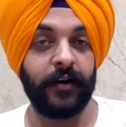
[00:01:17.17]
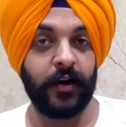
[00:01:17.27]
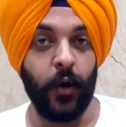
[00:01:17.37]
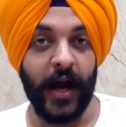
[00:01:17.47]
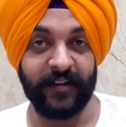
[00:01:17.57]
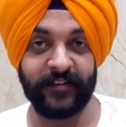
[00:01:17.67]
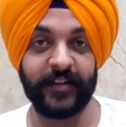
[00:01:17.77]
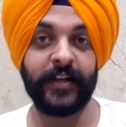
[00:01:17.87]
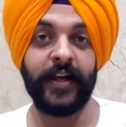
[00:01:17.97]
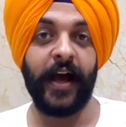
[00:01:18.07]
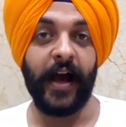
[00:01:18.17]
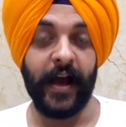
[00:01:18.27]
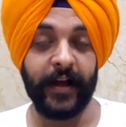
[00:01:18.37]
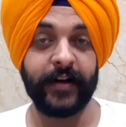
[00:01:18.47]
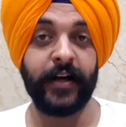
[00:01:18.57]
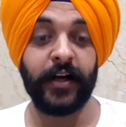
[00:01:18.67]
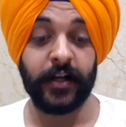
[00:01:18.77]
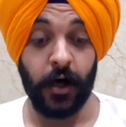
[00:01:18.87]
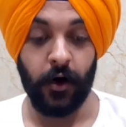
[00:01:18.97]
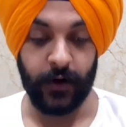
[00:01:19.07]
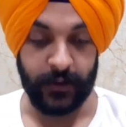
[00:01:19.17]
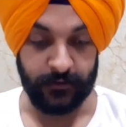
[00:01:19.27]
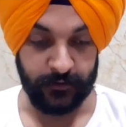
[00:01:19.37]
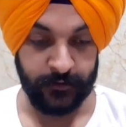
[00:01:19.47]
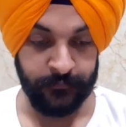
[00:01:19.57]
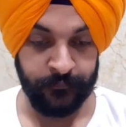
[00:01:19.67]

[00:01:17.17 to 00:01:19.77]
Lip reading: cohesion and coherence.